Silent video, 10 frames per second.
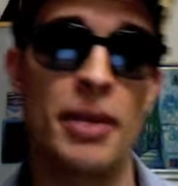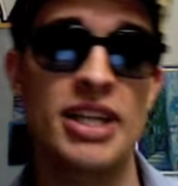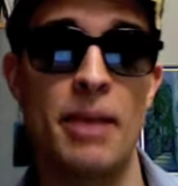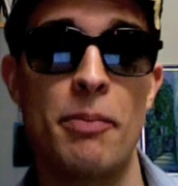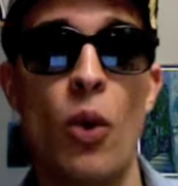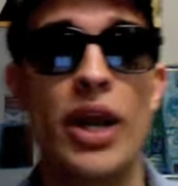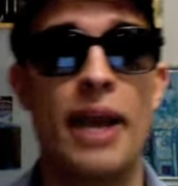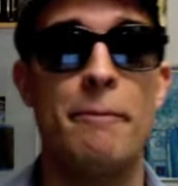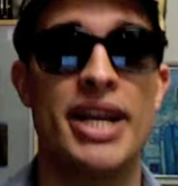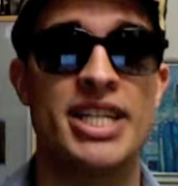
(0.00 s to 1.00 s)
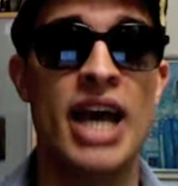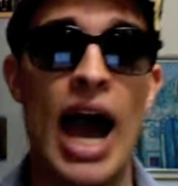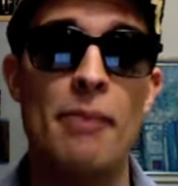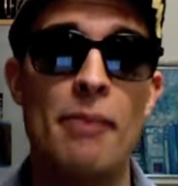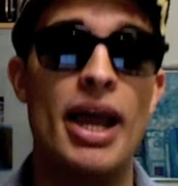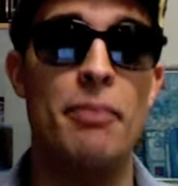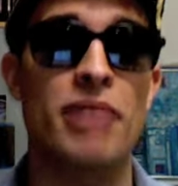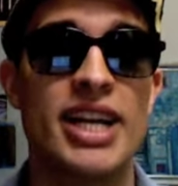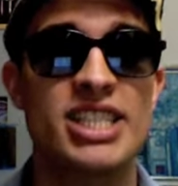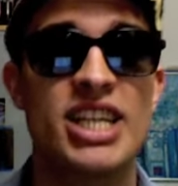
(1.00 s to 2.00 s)
Cause I'm boiling, bitch, I'm like
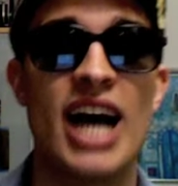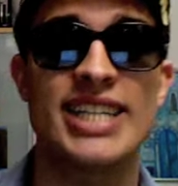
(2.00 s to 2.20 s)
Britain's Got